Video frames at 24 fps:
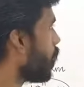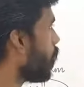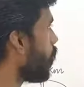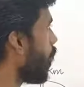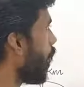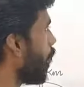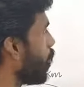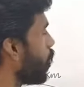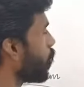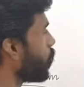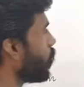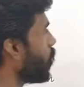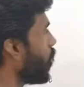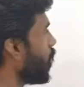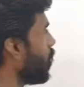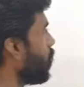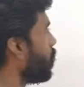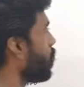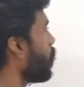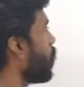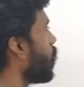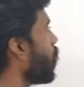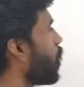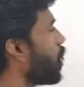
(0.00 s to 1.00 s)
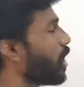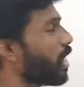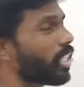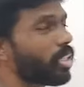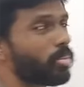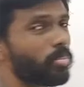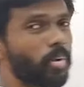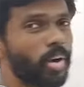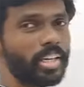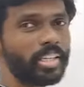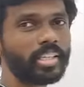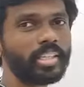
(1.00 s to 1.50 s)
the value of g?
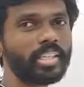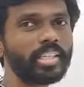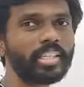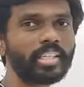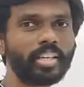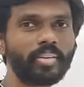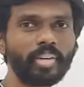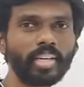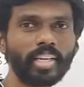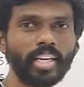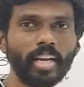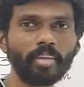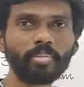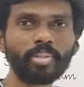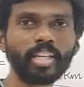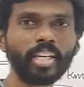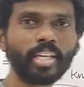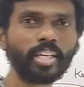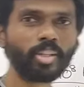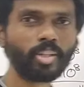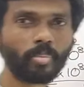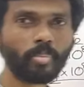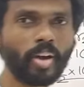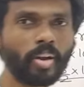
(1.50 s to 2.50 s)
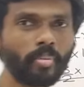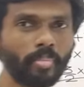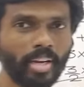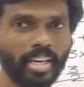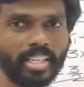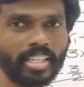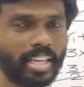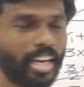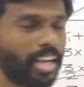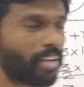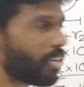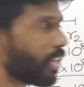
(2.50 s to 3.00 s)
6.67 times 10 to the power
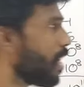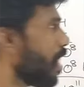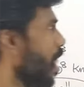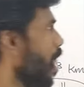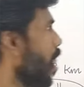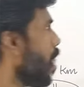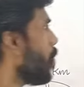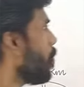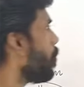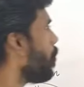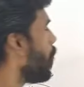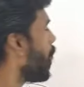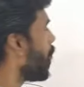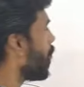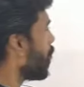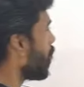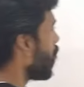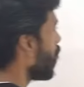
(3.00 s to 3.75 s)
minus 11, but